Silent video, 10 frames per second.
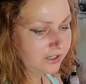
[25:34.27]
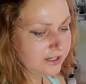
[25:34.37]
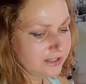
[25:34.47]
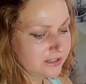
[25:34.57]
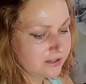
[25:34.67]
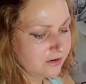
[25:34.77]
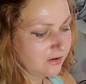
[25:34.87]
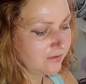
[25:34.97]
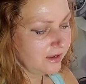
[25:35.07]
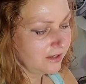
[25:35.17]
Is
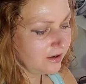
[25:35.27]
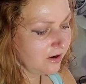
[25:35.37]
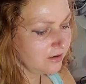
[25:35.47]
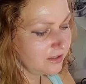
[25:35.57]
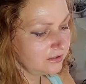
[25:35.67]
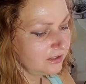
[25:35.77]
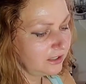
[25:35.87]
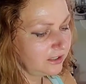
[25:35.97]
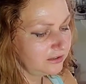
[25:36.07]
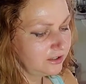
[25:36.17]
that author
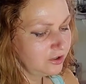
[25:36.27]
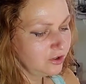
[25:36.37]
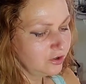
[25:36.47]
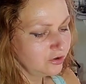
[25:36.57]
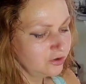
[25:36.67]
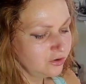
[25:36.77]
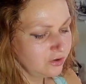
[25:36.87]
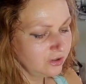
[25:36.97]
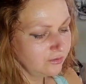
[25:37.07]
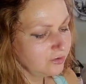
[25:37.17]
here
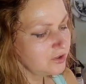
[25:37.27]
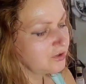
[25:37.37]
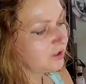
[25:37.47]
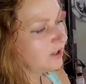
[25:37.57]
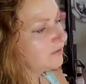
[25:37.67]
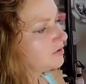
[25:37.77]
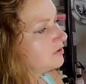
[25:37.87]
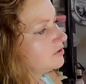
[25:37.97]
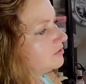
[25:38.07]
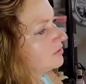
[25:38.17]
showing what you have to
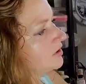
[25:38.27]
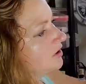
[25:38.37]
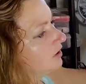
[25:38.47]
do.